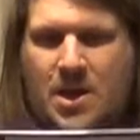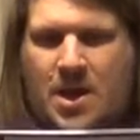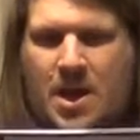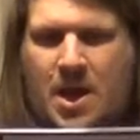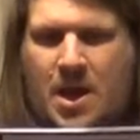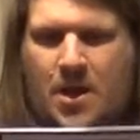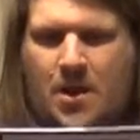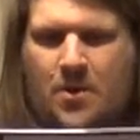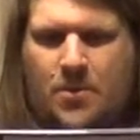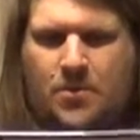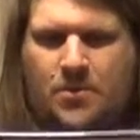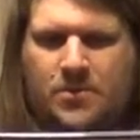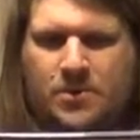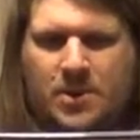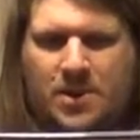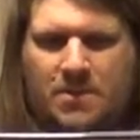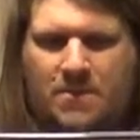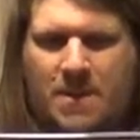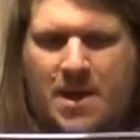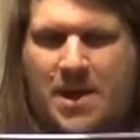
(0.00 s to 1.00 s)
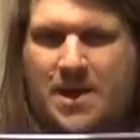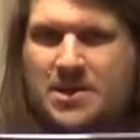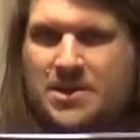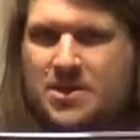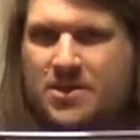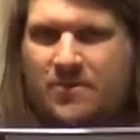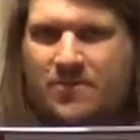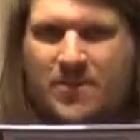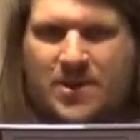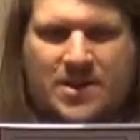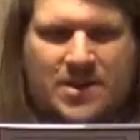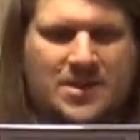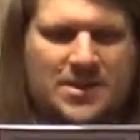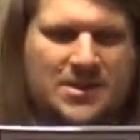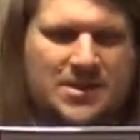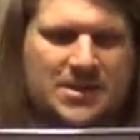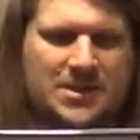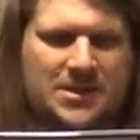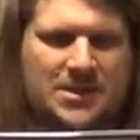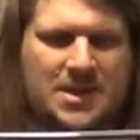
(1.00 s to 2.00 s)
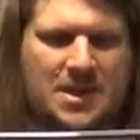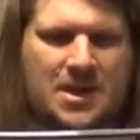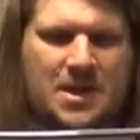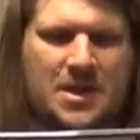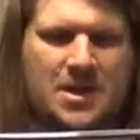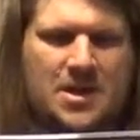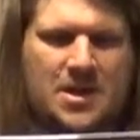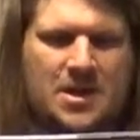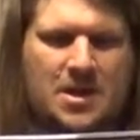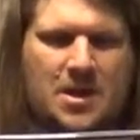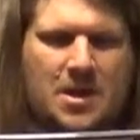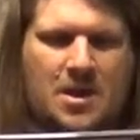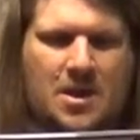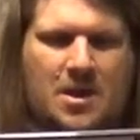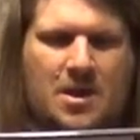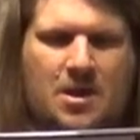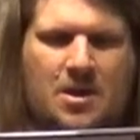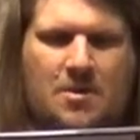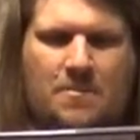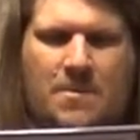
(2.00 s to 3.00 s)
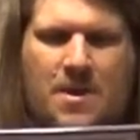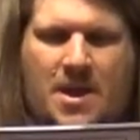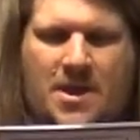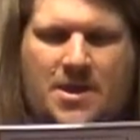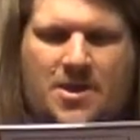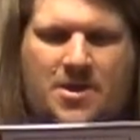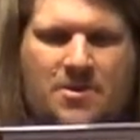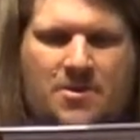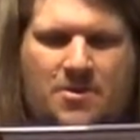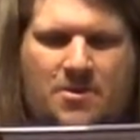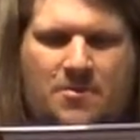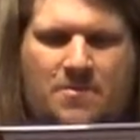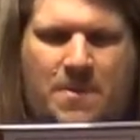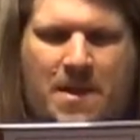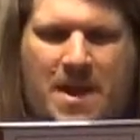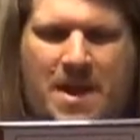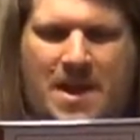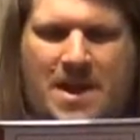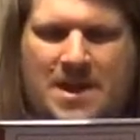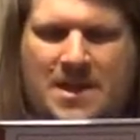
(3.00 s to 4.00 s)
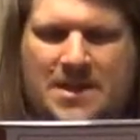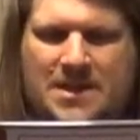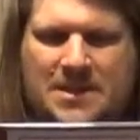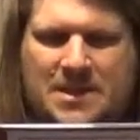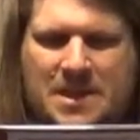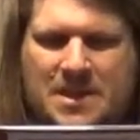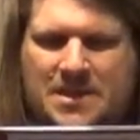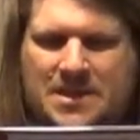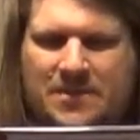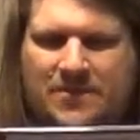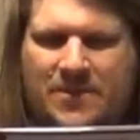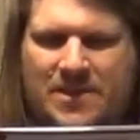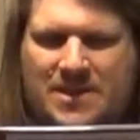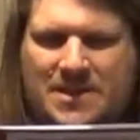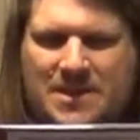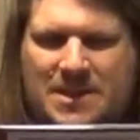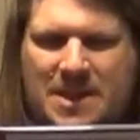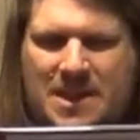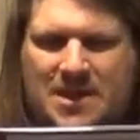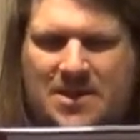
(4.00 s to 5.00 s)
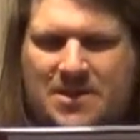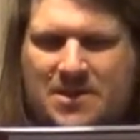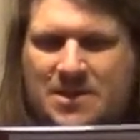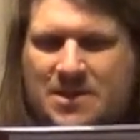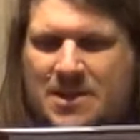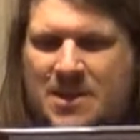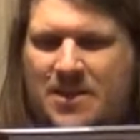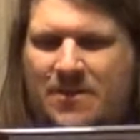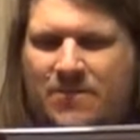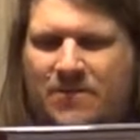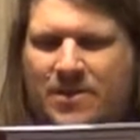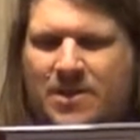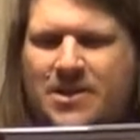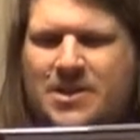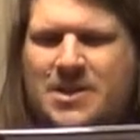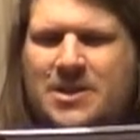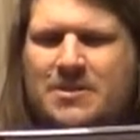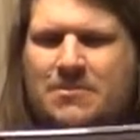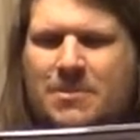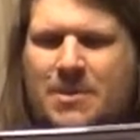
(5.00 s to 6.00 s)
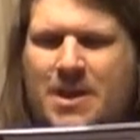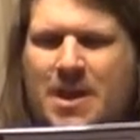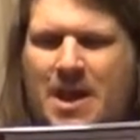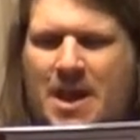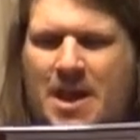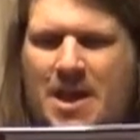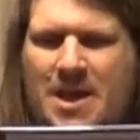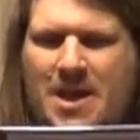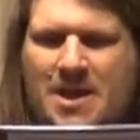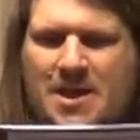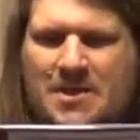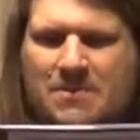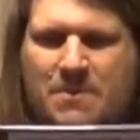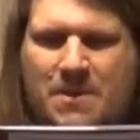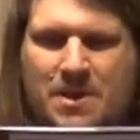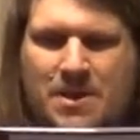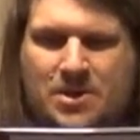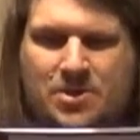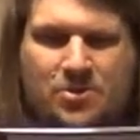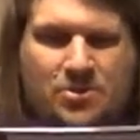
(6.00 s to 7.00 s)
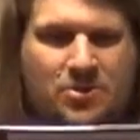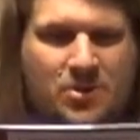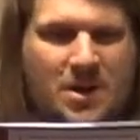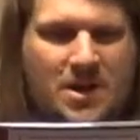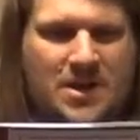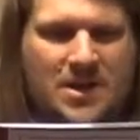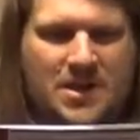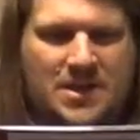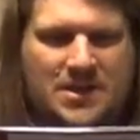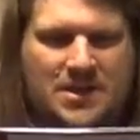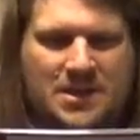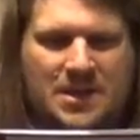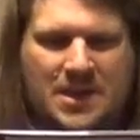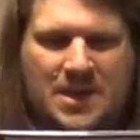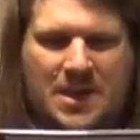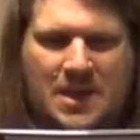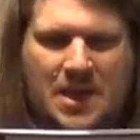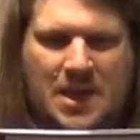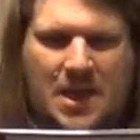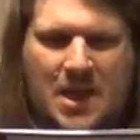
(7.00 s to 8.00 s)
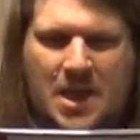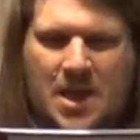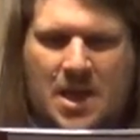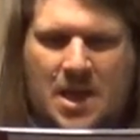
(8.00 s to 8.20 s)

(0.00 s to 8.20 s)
Hound of the Baskervilles. Pack your bags as investigators leave London behind by train and sea.